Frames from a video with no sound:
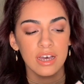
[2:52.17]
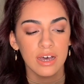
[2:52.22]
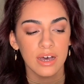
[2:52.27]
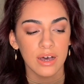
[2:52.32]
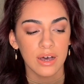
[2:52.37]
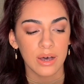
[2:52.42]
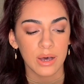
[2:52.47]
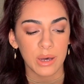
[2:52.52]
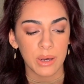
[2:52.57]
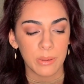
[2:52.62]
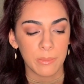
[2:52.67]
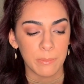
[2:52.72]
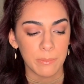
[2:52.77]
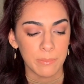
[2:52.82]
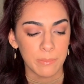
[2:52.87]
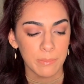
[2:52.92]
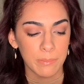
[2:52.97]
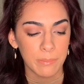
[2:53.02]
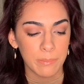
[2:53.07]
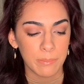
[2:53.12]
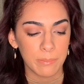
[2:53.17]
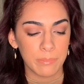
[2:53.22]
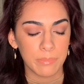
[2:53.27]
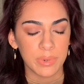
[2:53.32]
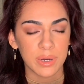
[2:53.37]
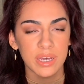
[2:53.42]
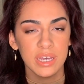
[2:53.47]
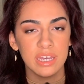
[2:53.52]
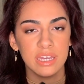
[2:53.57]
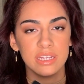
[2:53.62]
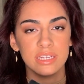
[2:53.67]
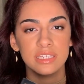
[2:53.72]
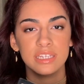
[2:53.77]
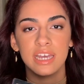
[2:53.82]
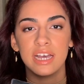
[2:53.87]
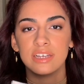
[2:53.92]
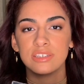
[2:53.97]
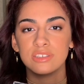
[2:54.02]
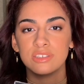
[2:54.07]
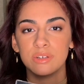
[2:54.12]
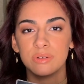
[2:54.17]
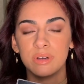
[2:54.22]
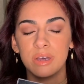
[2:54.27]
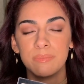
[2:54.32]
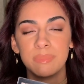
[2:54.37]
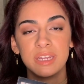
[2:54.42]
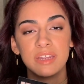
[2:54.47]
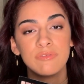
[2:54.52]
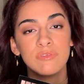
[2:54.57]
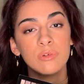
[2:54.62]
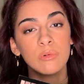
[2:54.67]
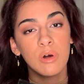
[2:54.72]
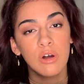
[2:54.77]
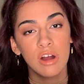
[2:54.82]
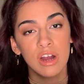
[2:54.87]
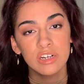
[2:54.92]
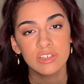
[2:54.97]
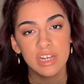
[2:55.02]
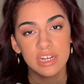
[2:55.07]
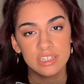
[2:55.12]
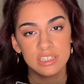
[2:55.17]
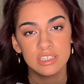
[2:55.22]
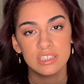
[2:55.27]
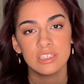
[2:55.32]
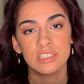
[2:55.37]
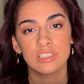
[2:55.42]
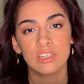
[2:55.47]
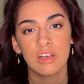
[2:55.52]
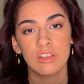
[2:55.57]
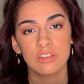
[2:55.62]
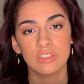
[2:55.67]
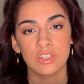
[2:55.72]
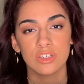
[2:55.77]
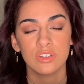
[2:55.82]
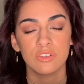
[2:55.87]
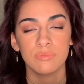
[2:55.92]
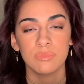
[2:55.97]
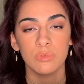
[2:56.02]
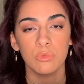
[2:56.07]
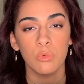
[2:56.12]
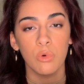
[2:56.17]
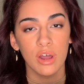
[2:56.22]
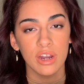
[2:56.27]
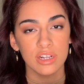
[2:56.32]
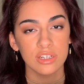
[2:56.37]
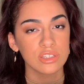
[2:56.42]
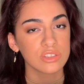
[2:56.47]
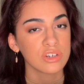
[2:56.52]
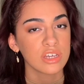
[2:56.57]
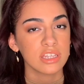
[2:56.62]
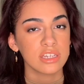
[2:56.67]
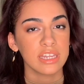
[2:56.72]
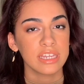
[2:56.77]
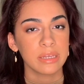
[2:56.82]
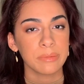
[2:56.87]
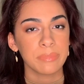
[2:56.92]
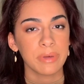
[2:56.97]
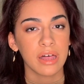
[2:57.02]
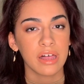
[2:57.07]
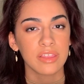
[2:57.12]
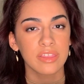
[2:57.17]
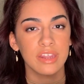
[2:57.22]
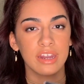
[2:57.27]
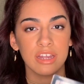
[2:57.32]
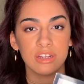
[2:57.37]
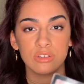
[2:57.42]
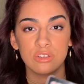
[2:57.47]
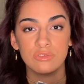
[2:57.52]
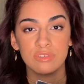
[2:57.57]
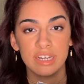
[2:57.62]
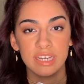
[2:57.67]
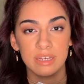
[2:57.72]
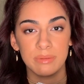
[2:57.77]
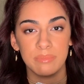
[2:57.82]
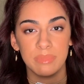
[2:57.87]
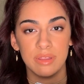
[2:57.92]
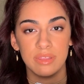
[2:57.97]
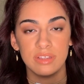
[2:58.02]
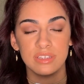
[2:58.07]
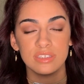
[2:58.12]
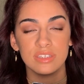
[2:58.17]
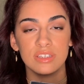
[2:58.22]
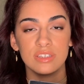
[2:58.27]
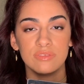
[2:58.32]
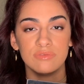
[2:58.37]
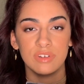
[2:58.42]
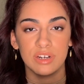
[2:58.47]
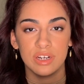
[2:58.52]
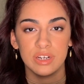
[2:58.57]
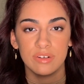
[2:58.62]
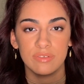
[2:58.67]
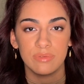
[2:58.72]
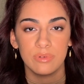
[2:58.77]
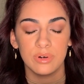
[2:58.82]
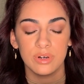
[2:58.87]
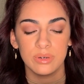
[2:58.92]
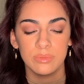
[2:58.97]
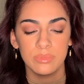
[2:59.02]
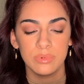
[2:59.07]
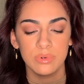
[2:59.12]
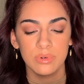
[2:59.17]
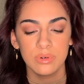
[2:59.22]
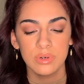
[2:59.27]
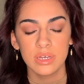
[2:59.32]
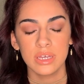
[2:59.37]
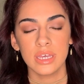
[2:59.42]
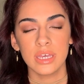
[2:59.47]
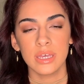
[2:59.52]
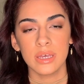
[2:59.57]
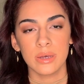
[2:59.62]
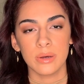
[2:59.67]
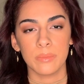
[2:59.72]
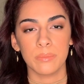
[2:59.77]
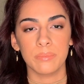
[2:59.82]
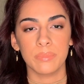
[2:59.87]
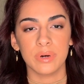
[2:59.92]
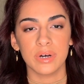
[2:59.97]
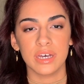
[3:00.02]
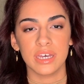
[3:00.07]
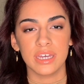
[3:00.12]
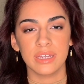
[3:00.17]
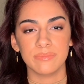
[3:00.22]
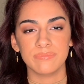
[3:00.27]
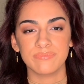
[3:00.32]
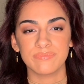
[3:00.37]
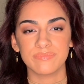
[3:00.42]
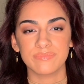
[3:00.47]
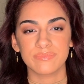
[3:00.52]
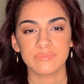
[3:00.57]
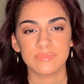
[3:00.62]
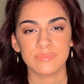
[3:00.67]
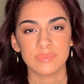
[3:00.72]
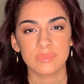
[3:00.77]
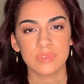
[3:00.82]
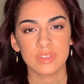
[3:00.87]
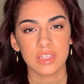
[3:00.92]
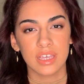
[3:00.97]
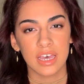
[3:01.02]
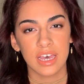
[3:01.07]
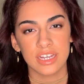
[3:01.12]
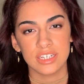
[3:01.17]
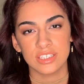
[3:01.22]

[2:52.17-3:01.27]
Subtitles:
But yeah, so I mean, if you are attracted to these colors and you've been wanting to try the naked palette, then I do recommend this because it's very affordable. But I